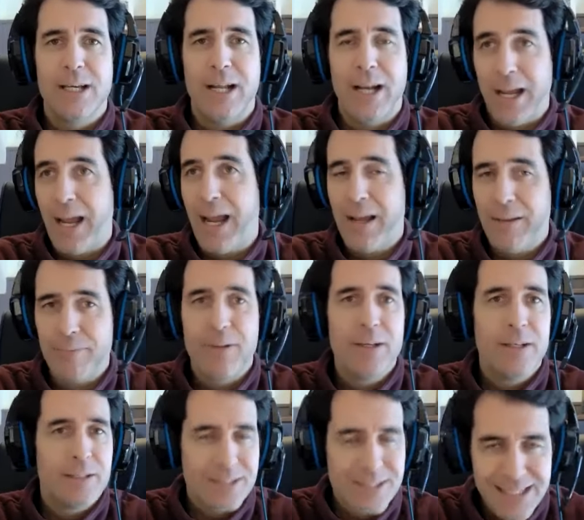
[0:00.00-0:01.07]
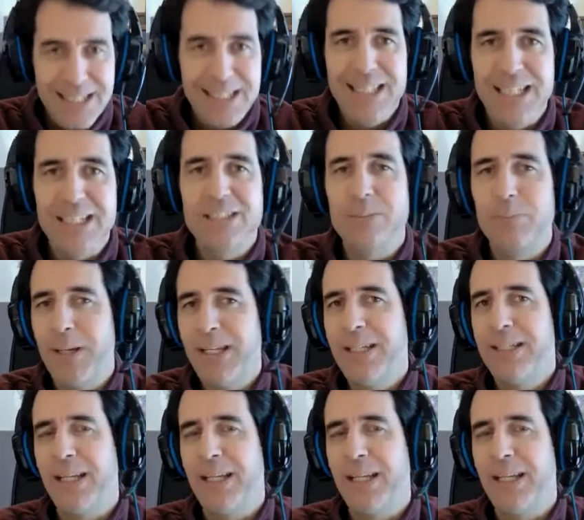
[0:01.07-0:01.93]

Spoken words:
and I have seen this many